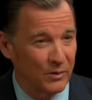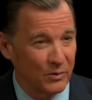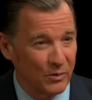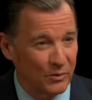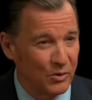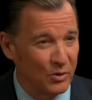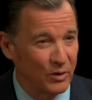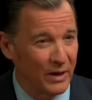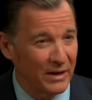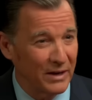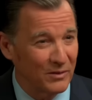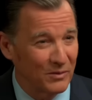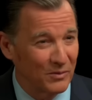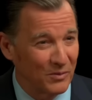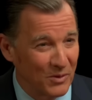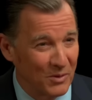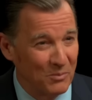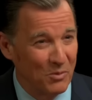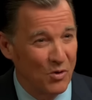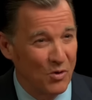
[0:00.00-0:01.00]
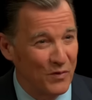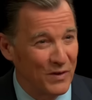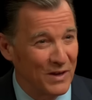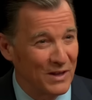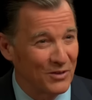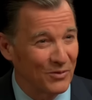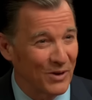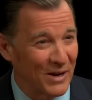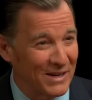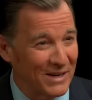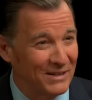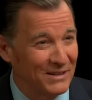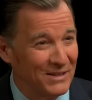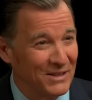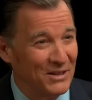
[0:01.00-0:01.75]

you like the movies, right?